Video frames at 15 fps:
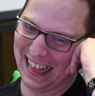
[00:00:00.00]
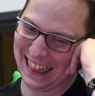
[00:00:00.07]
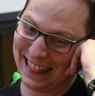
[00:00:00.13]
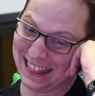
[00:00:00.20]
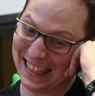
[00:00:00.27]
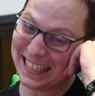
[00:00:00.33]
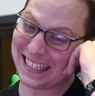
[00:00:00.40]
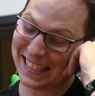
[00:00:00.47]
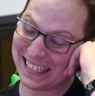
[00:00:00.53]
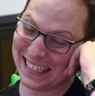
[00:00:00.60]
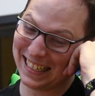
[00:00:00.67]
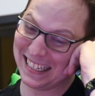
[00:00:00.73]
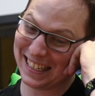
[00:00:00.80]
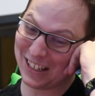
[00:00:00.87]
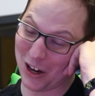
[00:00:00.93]

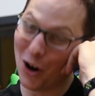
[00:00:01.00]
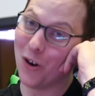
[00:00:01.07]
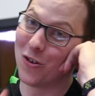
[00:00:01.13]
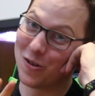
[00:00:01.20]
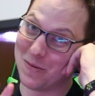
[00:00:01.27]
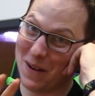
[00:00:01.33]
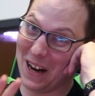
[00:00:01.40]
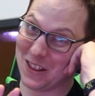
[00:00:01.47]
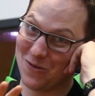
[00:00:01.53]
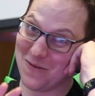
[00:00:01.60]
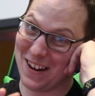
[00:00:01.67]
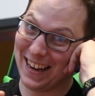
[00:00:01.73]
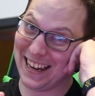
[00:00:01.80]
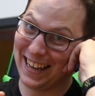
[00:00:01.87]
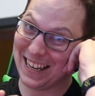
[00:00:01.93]
This code, by the
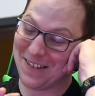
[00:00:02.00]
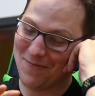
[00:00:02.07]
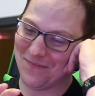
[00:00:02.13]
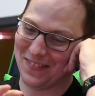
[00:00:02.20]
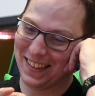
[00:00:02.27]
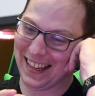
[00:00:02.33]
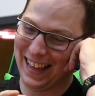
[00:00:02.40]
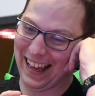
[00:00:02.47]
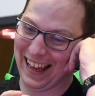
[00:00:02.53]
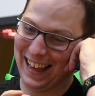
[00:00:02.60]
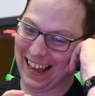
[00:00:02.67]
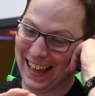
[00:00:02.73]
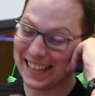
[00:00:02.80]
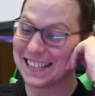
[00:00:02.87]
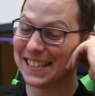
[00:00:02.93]
way,
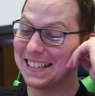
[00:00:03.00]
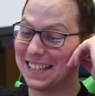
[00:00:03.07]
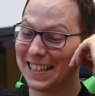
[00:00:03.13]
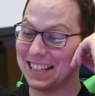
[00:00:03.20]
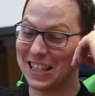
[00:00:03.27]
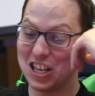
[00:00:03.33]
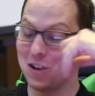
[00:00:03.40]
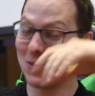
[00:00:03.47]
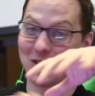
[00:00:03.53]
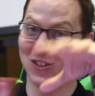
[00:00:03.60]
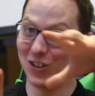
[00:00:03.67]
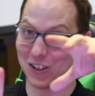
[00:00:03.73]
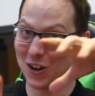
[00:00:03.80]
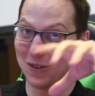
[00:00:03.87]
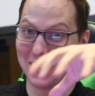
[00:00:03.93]
isn't the
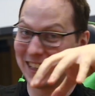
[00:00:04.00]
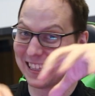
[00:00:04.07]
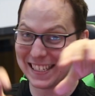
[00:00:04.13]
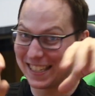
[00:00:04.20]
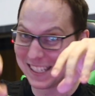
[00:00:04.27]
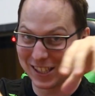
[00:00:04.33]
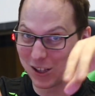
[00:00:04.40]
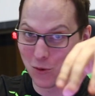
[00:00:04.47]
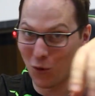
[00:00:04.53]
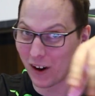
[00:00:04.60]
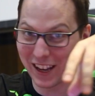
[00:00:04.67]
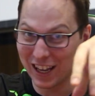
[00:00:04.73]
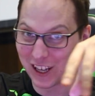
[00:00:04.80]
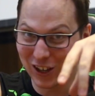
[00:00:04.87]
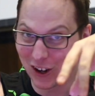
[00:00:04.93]
original code. This isn't the
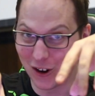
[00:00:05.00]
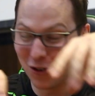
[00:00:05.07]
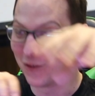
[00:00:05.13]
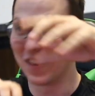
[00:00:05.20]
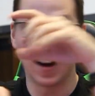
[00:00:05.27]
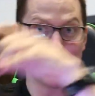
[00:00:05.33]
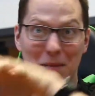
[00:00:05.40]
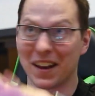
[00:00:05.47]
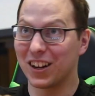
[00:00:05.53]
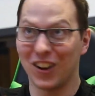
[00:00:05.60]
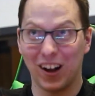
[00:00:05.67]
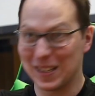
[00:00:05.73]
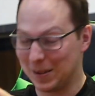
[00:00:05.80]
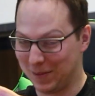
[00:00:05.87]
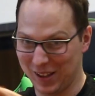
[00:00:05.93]
working code that I might have
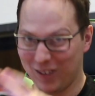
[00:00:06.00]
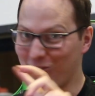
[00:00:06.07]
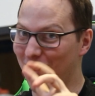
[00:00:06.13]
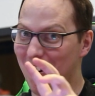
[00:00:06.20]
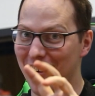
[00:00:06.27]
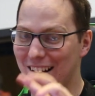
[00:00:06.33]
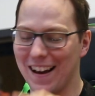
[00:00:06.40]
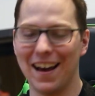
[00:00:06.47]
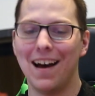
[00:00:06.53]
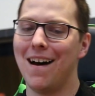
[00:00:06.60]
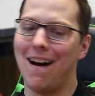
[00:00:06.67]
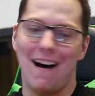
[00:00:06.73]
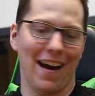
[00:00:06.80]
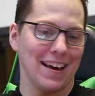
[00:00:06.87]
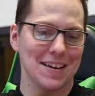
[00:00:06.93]
got something wrong.
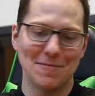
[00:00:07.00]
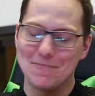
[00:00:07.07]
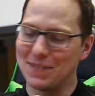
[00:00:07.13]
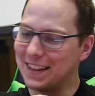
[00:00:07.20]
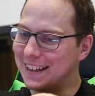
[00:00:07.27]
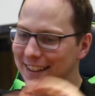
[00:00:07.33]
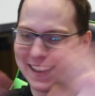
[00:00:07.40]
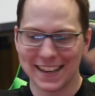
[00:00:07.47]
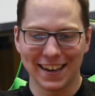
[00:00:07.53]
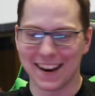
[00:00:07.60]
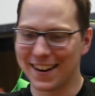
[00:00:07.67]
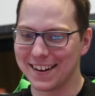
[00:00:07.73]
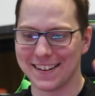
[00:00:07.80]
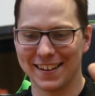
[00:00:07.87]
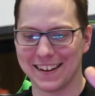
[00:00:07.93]
I completely
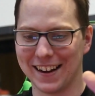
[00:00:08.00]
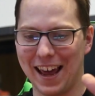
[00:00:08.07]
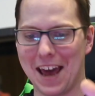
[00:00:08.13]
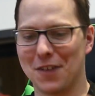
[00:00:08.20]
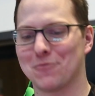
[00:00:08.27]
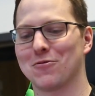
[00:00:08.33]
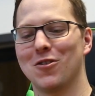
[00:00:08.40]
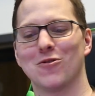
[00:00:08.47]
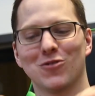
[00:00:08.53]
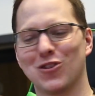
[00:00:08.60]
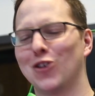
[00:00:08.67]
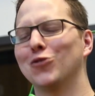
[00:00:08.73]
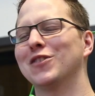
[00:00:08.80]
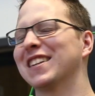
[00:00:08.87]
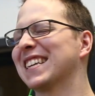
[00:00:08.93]
gutted it and wrote
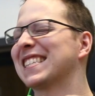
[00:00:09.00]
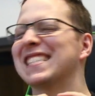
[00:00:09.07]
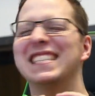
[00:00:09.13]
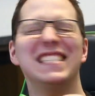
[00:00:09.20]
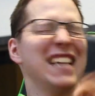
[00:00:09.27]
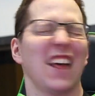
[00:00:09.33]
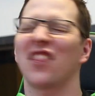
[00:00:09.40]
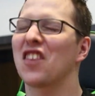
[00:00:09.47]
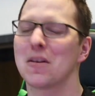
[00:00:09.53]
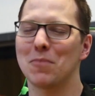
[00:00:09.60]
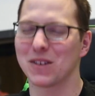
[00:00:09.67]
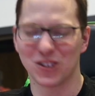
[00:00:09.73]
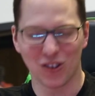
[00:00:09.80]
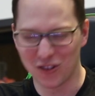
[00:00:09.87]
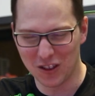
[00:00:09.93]
code that does nothing
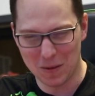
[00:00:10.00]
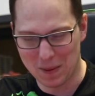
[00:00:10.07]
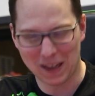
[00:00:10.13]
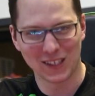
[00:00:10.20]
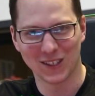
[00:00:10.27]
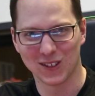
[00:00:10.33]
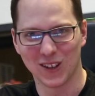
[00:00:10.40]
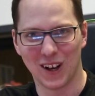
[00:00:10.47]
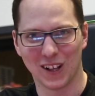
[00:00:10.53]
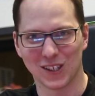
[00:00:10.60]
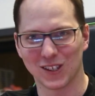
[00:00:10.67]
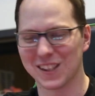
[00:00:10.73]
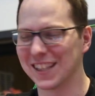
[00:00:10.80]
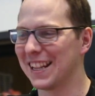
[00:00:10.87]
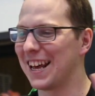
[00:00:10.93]
but turn the pixels on
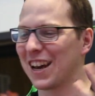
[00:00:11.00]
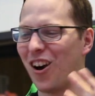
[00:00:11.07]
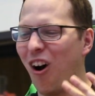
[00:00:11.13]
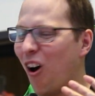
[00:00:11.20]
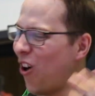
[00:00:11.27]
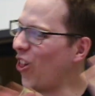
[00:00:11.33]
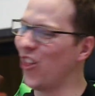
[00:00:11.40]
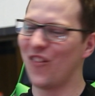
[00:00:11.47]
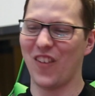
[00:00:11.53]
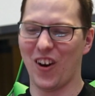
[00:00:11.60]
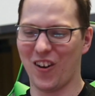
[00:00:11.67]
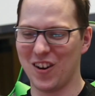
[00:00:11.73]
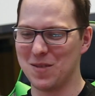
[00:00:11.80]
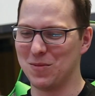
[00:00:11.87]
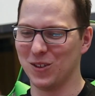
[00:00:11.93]
so that all the
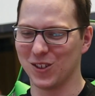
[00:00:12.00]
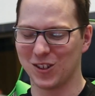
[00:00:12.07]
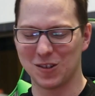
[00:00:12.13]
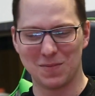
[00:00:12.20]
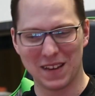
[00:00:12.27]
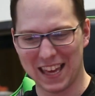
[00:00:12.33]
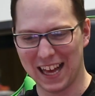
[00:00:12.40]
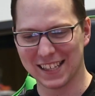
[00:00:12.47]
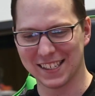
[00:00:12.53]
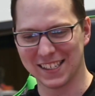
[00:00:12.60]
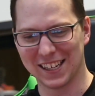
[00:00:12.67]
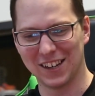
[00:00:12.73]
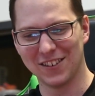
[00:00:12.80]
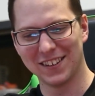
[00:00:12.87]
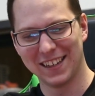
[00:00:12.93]
variables could be canceled
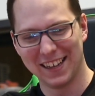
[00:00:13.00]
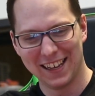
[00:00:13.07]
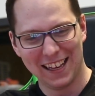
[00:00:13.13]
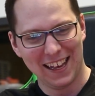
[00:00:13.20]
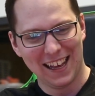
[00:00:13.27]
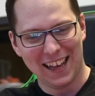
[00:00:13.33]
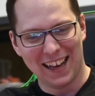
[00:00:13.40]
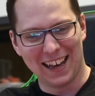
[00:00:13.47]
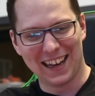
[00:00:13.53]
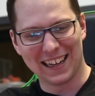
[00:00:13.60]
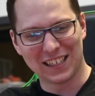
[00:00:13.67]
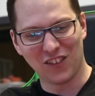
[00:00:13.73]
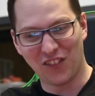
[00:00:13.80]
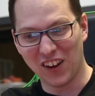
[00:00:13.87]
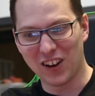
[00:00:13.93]
out
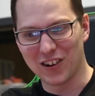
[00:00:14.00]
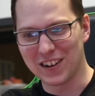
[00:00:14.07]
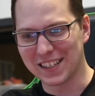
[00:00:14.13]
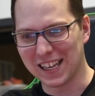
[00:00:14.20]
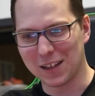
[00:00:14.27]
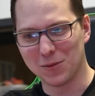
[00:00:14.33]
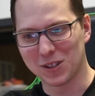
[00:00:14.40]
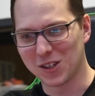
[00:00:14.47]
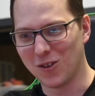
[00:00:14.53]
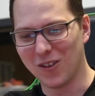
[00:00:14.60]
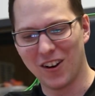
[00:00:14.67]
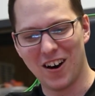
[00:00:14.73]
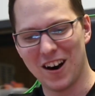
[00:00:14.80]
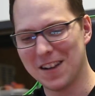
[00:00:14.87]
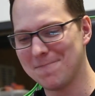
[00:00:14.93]
to figure out exactly what's
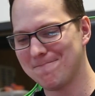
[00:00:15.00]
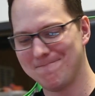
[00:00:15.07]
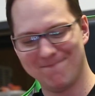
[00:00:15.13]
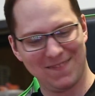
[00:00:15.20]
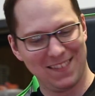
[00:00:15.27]
going on.